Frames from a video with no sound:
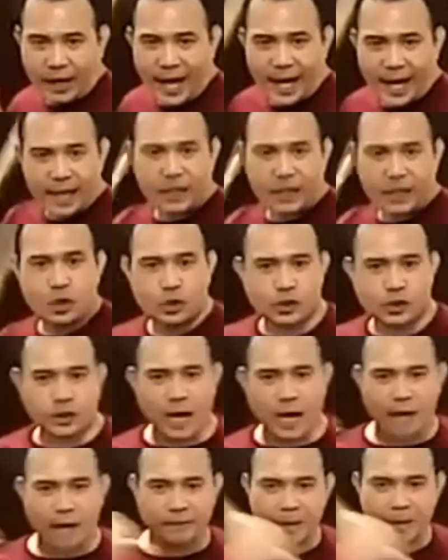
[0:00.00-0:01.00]
you start
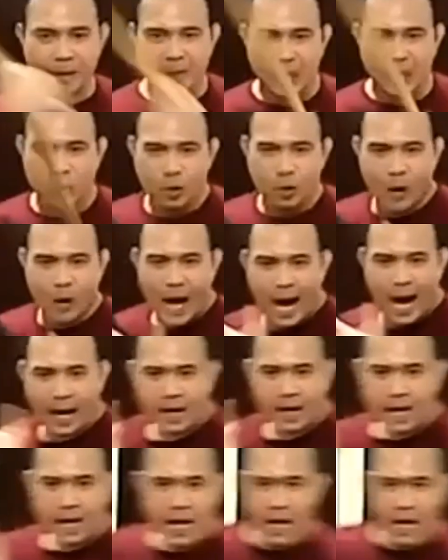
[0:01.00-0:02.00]
from the lua,
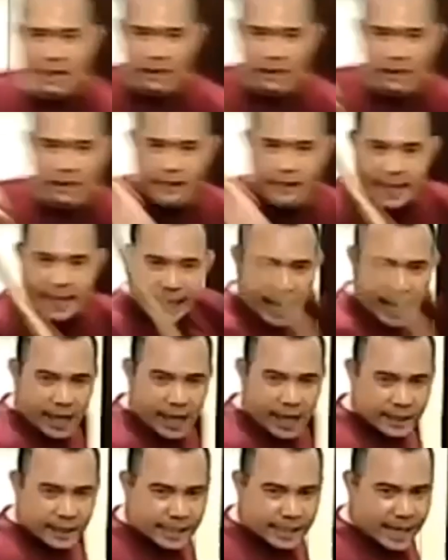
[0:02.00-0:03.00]
take a
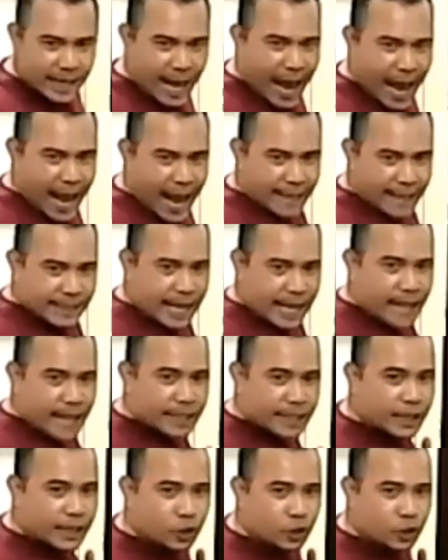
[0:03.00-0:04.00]
slash, and then
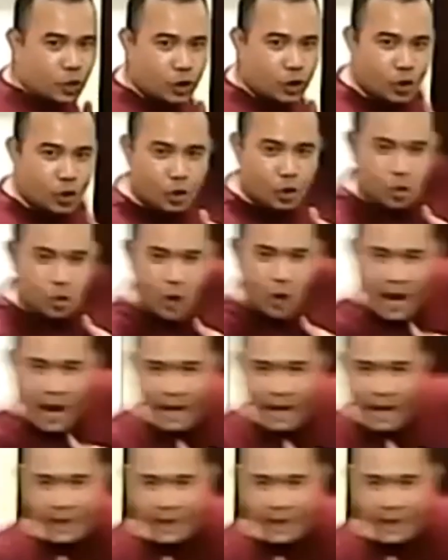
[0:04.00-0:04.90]
do your lua again.